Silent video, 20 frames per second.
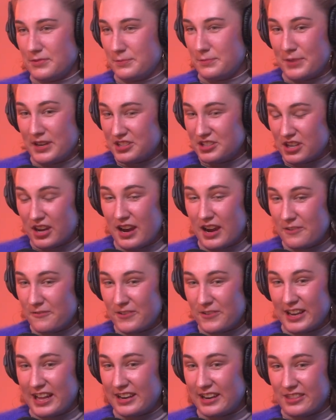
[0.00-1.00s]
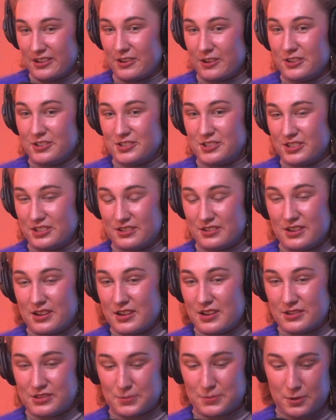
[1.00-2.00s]
bunch of iron fell out of the ocean,
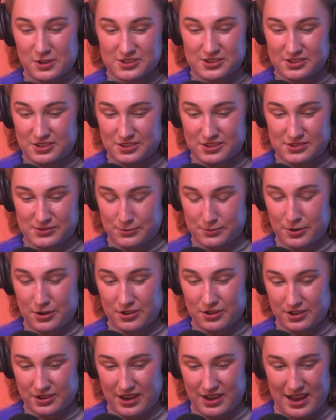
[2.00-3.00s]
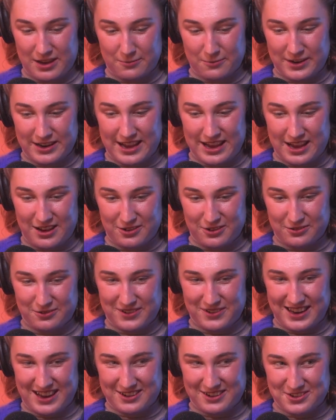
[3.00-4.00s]
deposited as rock, and we now
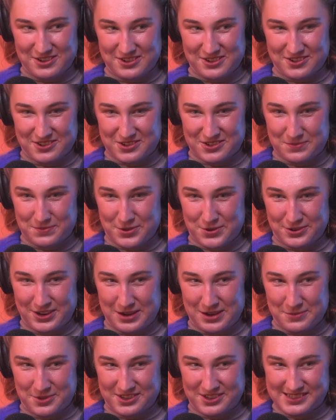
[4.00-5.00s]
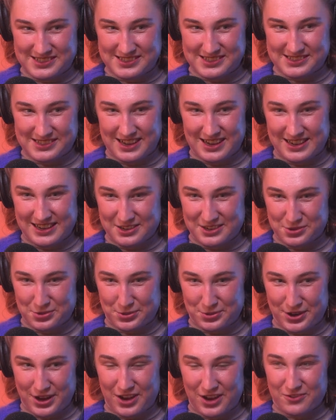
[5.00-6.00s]
we now use it to build our modern society two
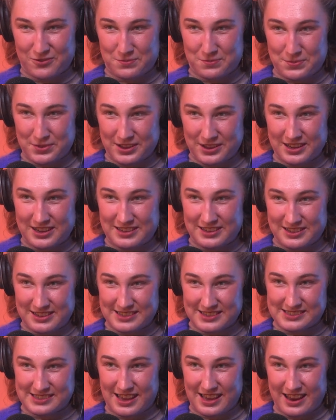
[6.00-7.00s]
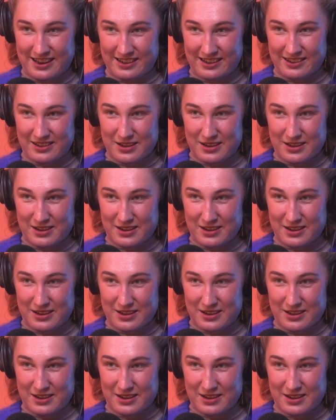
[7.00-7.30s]
and a half billion years yeah, later.